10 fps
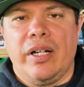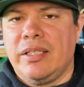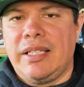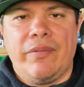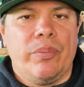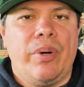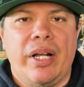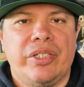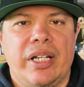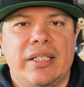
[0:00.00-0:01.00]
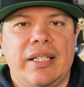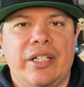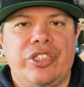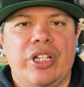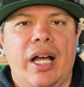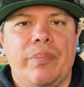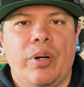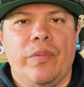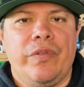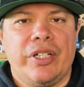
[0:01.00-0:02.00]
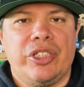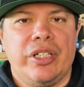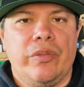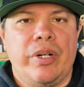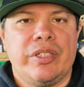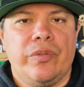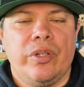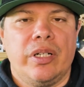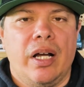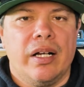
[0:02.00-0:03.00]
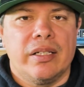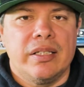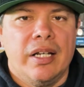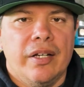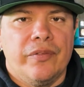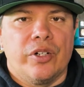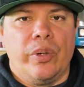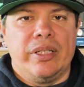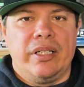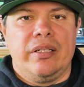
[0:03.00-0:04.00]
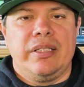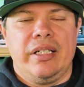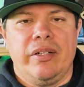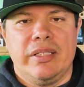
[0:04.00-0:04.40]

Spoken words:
on several projects that shot Pulp Fiction and Reservoir Dogs for Quentin Tarantino.